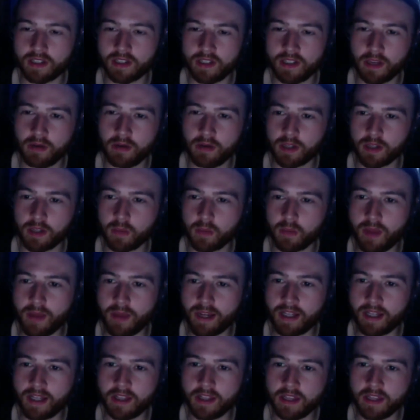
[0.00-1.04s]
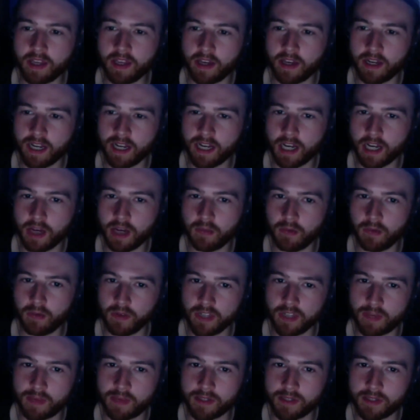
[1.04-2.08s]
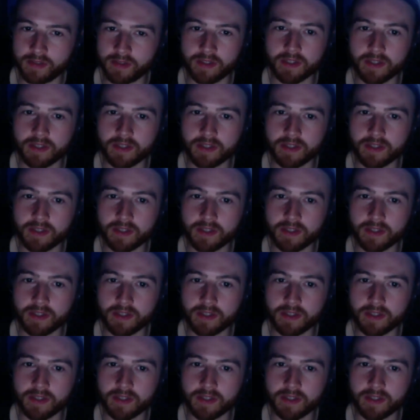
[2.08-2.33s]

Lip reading: looks way better than the early Clone Wars episodes.